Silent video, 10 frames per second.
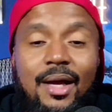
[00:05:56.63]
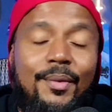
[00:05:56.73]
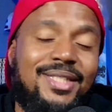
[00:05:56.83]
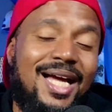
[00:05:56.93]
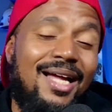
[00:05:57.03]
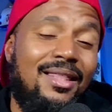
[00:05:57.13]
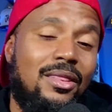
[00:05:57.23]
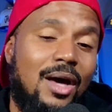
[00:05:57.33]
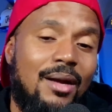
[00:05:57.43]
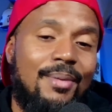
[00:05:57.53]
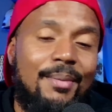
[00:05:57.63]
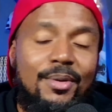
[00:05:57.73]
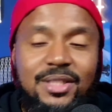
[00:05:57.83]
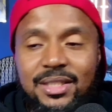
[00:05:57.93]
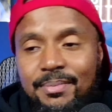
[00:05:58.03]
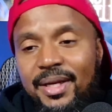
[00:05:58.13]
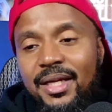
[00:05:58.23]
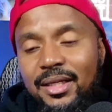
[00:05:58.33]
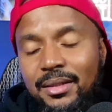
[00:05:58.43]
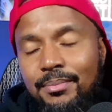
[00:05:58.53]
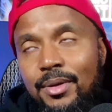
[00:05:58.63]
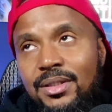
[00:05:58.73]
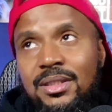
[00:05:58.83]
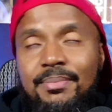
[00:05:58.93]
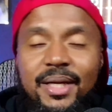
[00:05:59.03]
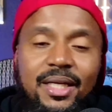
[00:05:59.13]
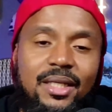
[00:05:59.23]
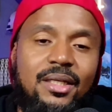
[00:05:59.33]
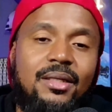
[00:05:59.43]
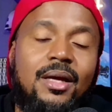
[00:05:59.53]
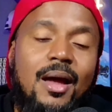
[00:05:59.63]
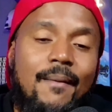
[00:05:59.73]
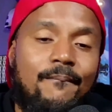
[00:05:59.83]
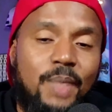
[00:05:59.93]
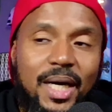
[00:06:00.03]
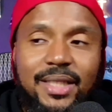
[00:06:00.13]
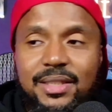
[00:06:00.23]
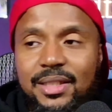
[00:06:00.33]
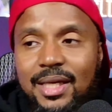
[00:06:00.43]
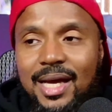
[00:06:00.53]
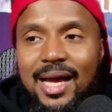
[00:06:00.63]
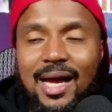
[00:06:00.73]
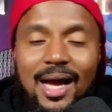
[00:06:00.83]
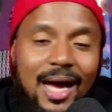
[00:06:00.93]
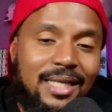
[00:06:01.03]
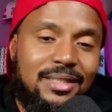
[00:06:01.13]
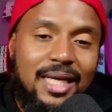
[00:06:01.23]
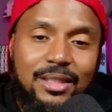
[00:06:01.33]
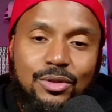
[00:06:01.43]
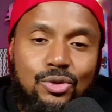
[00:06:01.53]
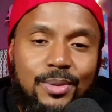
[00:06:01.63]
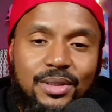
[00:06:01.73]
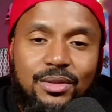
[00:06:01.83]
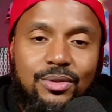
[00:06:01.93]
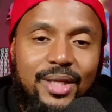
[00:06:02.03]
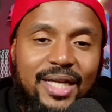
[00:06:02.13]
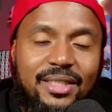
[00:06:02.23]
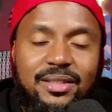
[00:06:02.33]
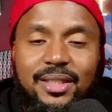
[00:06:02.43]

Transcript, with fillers: which I thought about participating participating in it, but I just had too much to do that I just